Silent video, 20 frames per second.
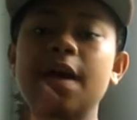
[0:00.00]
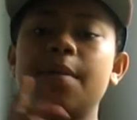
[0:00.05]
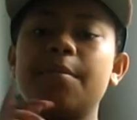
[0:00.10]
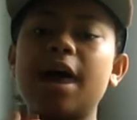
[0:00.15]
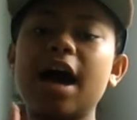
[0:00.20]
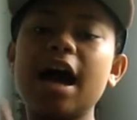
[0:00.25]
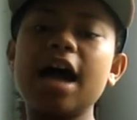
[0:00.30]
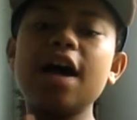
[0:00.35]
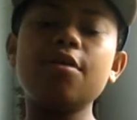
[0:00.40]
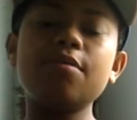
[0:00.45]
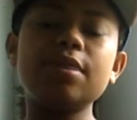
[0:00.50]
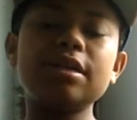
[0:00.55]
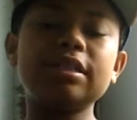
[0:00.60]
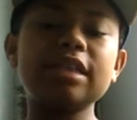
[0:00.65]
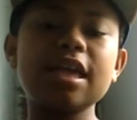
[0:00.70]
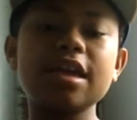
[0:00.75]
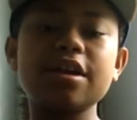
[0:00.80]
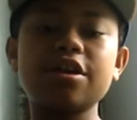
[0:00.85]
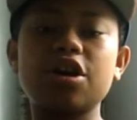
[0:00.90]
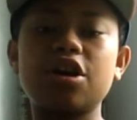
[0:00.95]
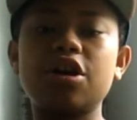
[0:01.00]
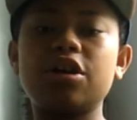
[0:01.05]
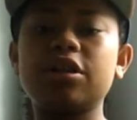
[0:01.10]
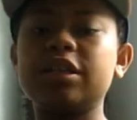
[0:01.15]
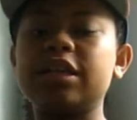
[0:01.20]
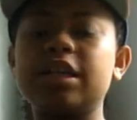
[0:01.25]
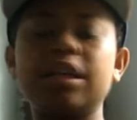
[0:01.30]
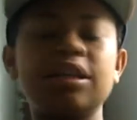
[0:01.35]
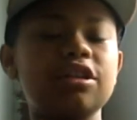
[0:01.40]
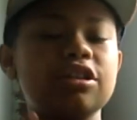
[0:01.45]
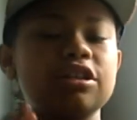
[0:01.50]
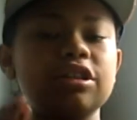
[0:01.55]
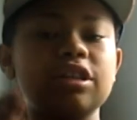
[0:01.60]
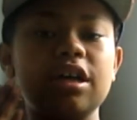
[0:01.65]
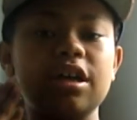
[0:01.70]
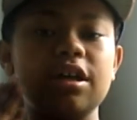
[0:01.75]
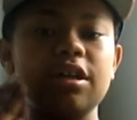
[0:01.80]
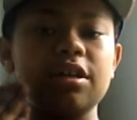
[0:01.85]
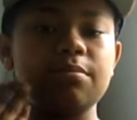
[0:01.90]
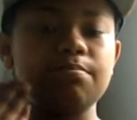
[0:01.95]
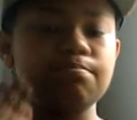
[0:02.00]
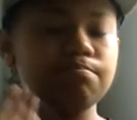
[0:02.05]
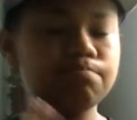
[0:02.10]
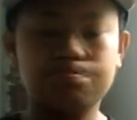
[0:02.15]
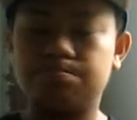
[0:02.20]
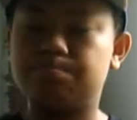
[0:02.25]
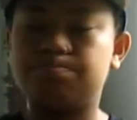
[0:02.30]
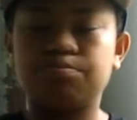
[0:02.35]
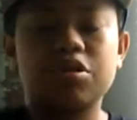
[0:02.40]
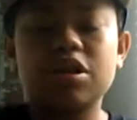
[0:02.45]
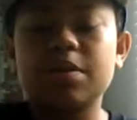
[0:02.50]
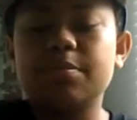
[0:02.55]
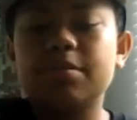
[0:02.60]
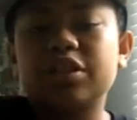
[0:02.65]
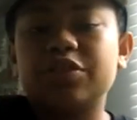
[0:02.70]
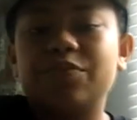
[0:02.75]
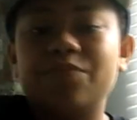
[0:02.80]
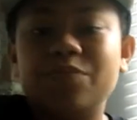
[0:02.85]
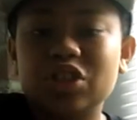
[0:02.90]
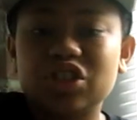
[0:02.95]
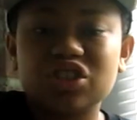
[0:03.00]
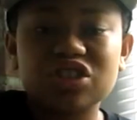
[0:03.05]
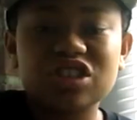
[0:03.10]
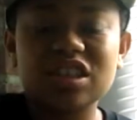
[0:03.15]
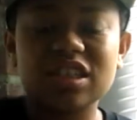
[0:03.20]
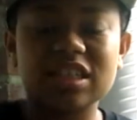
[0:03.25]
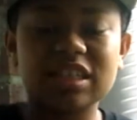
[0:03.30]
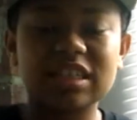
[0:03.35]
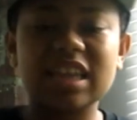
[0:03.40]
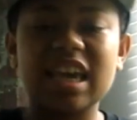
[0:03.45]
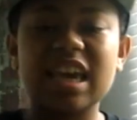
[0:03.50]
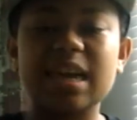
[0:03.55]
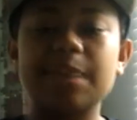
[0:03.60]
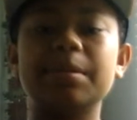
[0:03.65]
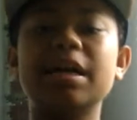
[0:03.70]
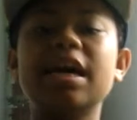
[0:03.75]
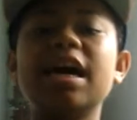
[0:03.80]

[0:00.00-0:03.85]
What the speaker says: But iOS 8 currently, it looks pretty much visually the same